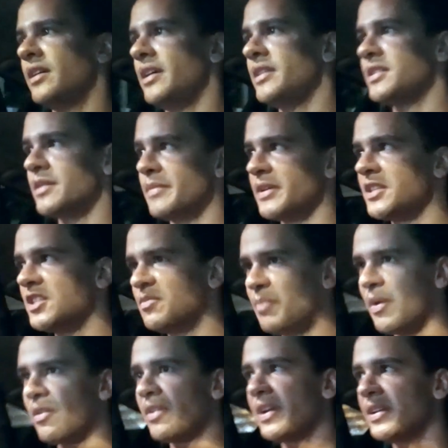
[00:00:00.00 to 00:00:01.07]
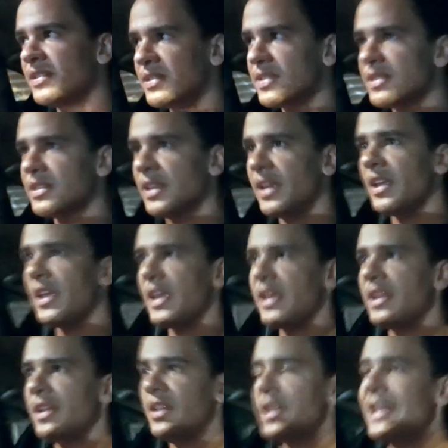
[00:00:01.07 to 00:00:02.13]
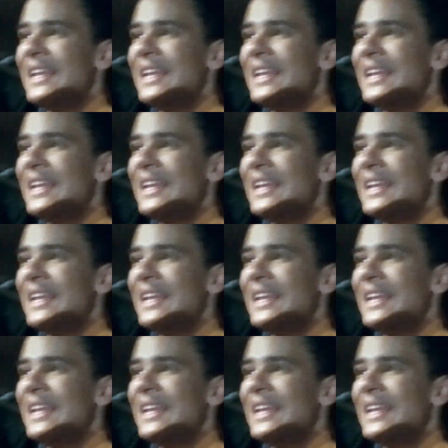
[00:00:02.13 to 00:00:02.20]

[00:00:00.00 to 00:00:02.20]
some experience in